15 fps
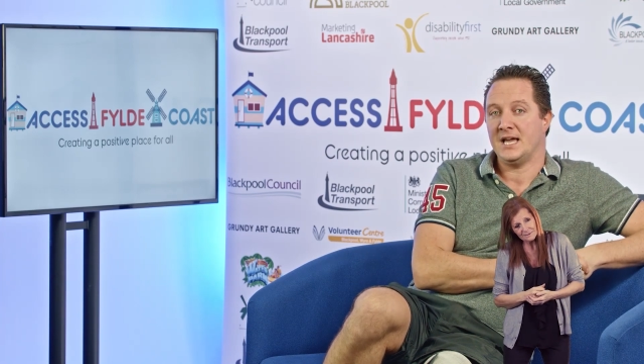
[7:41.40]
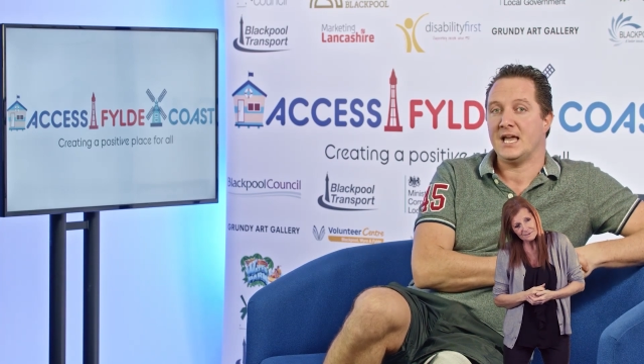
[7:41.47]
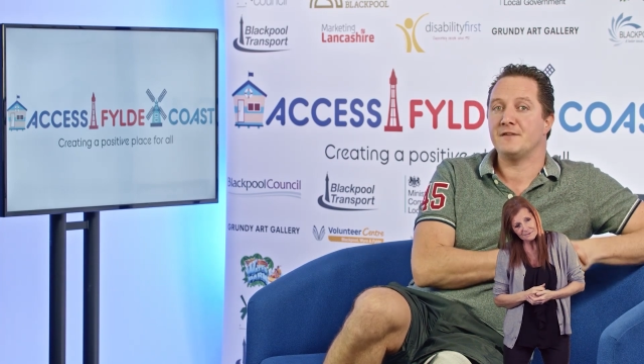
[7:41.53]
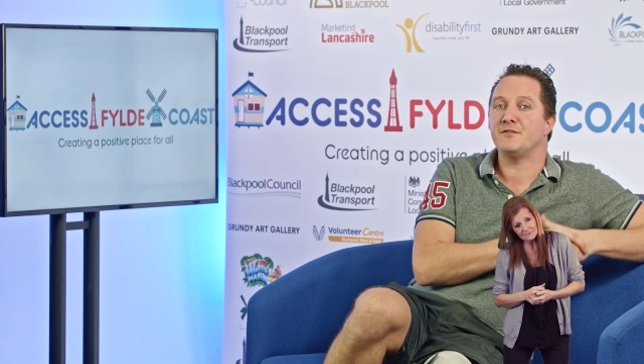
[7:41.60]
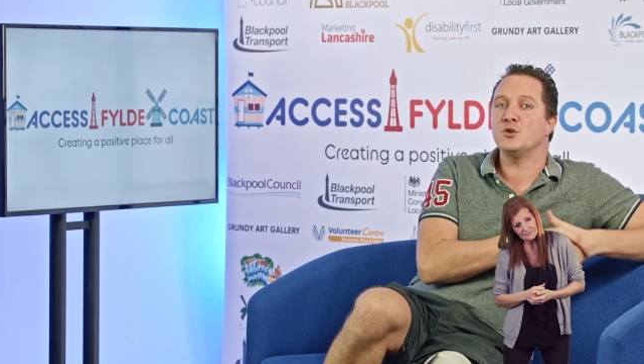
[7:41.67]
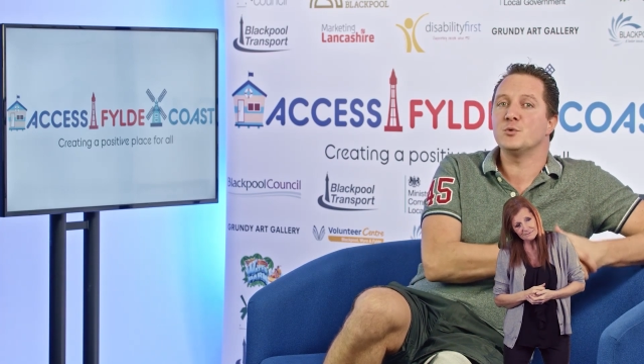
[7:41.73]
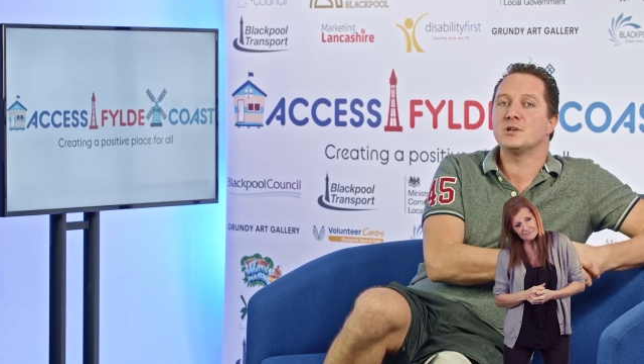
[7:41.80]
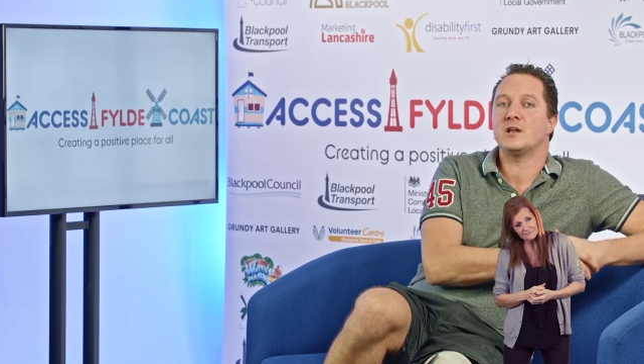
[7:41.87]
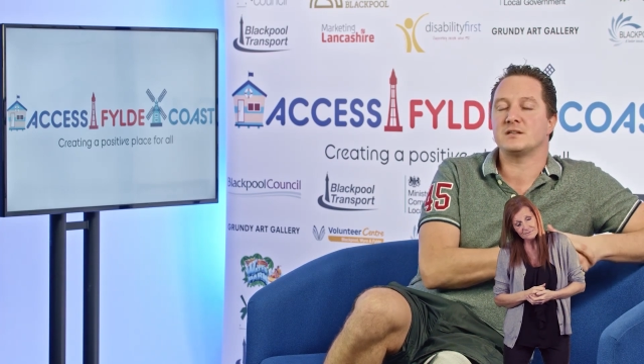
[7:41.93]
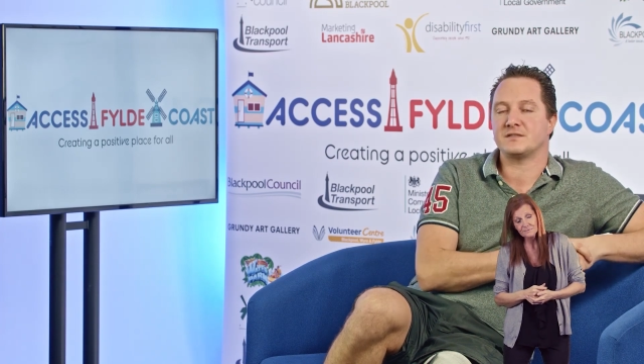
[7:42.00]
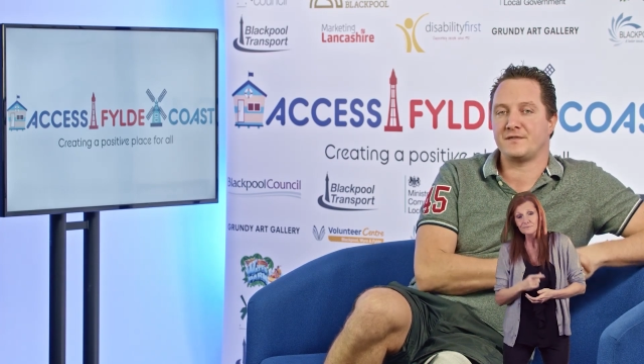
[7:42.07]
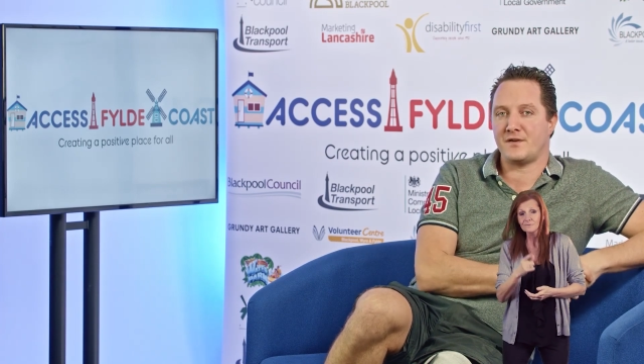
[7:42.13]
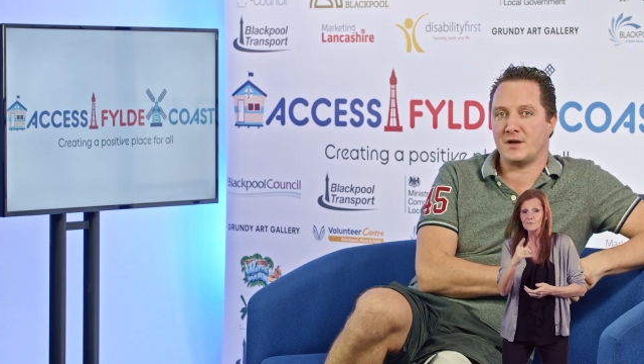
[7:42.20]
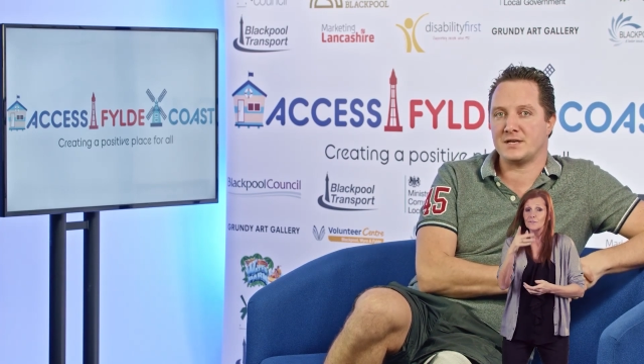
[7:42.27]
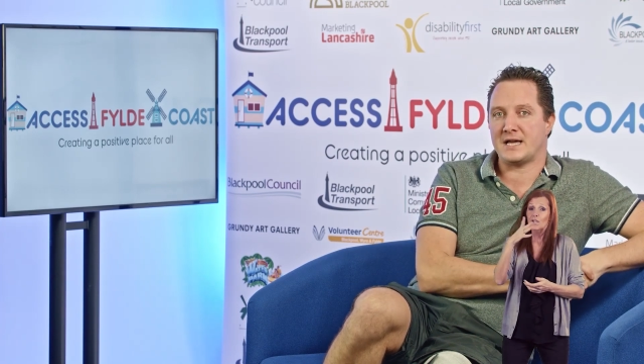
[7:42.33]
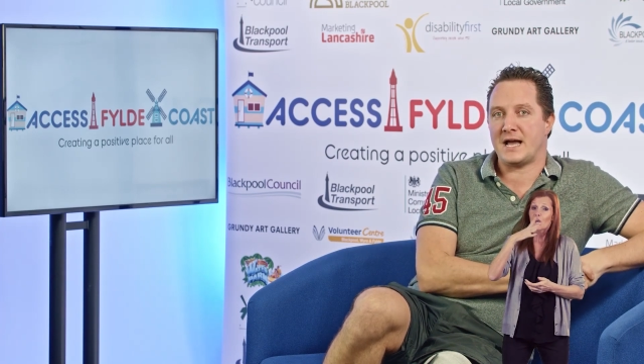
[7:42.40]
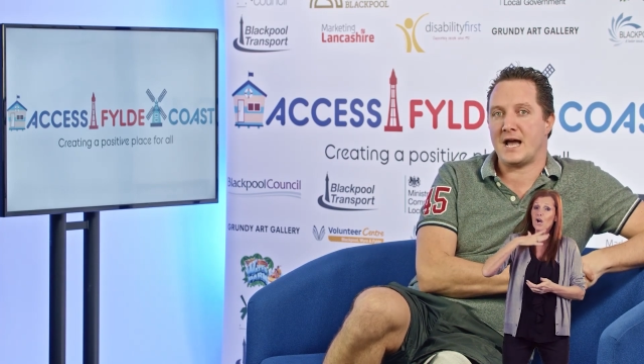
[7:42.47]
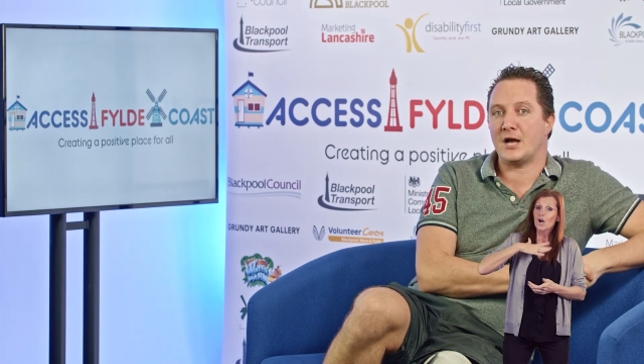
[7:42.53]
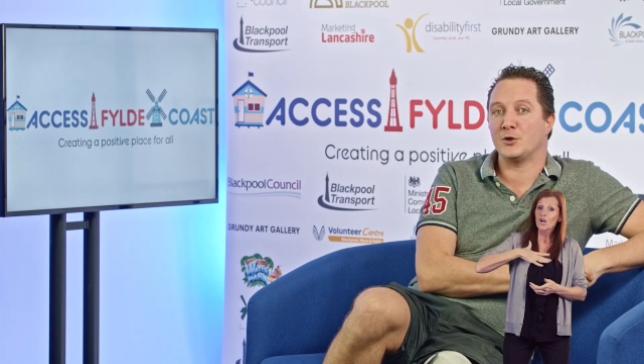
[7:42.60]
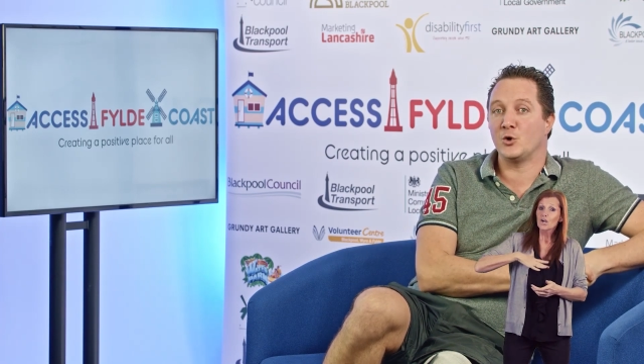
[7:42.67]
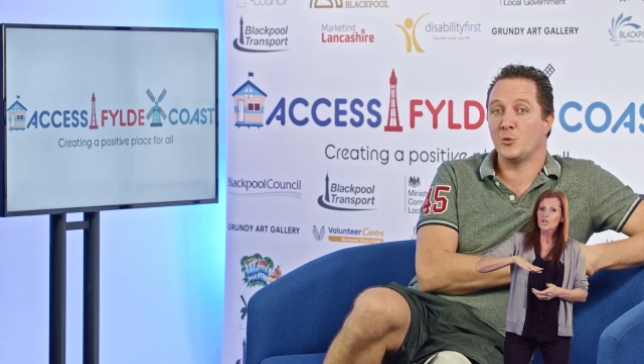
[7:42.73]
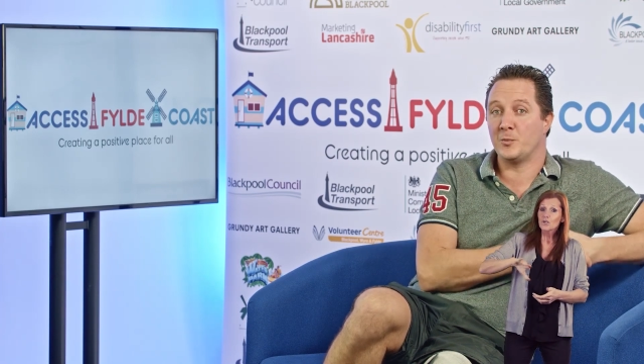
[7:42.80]
If you would like to find out
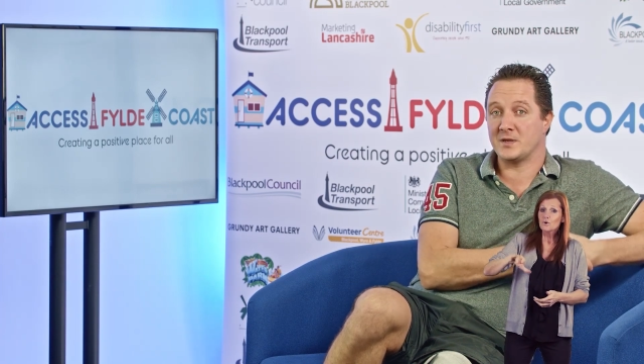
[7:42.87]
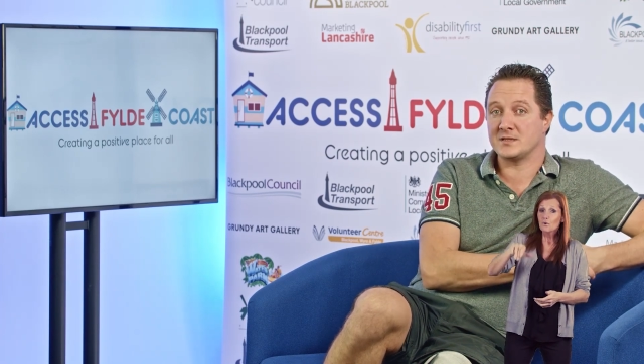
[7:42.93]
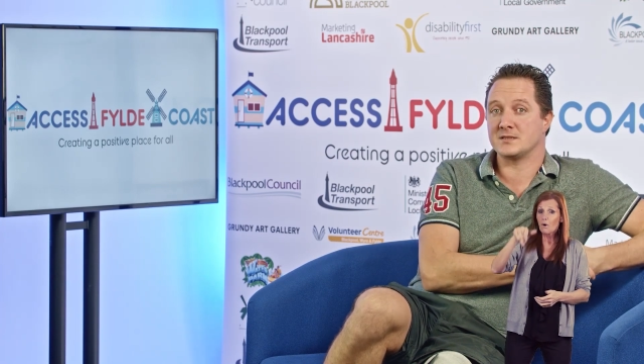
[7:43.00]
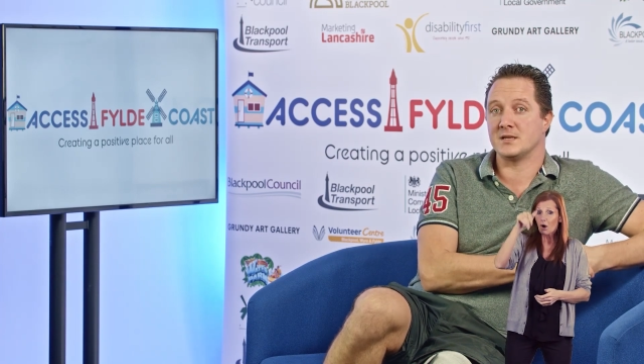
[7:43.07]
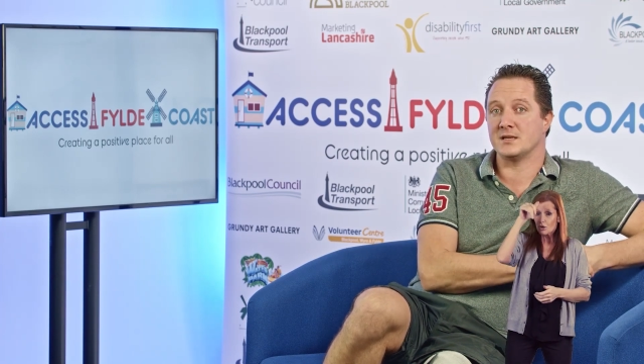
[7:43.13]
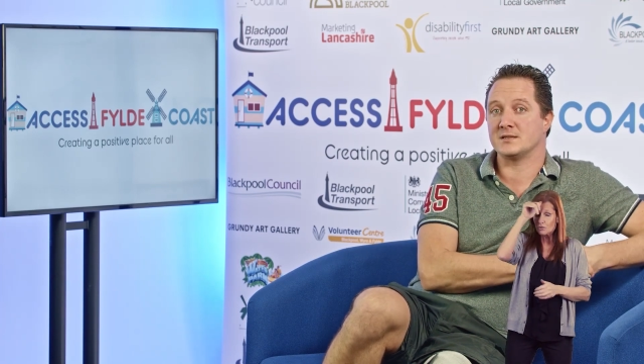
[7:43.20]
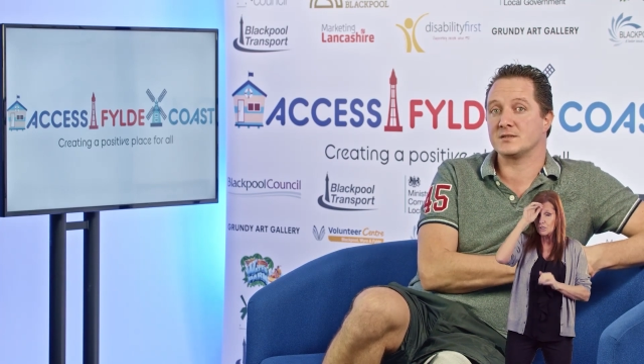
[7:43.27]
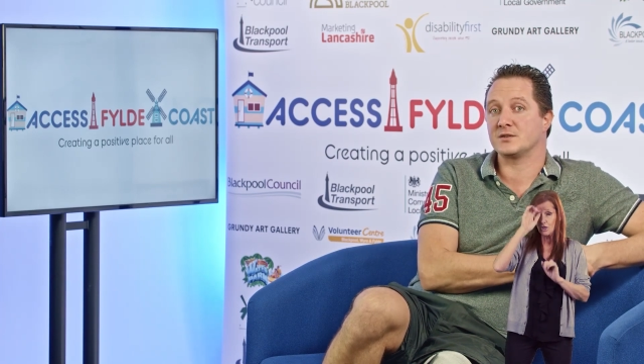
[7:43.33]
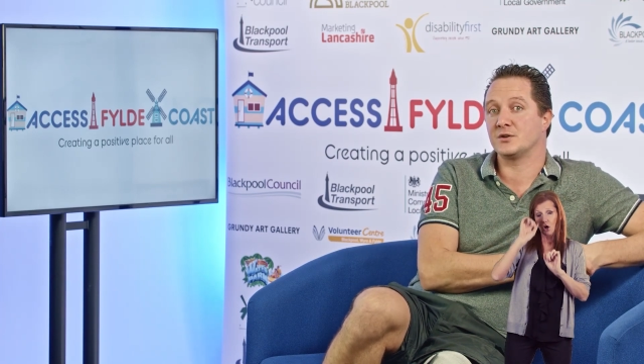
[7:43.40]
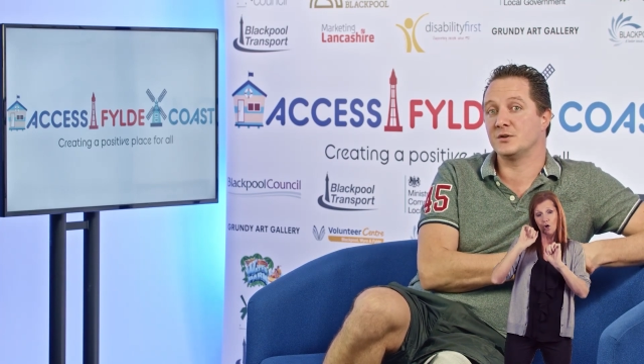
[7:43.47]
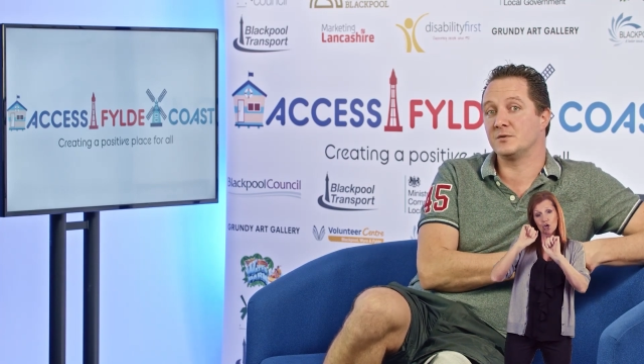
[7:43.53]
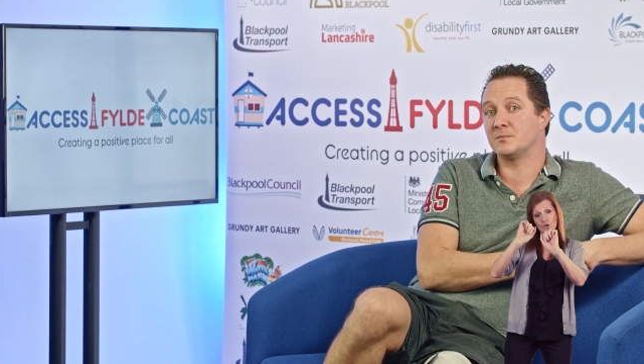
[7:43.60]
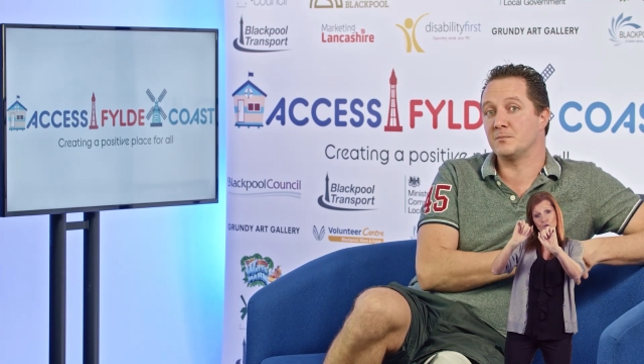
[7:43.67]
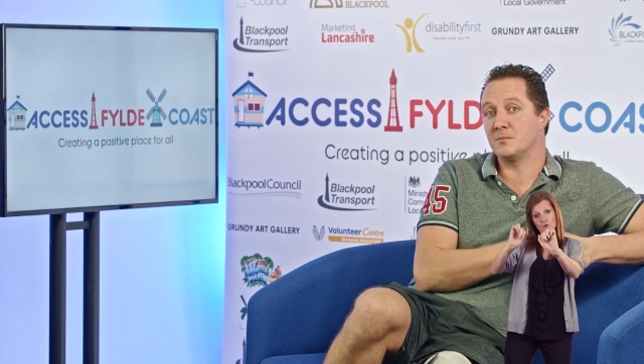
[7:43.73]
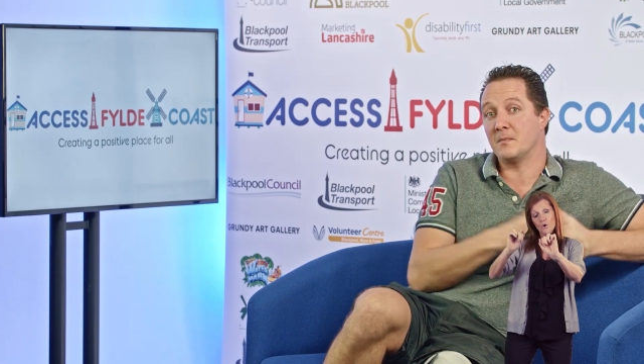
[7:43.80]
how your business could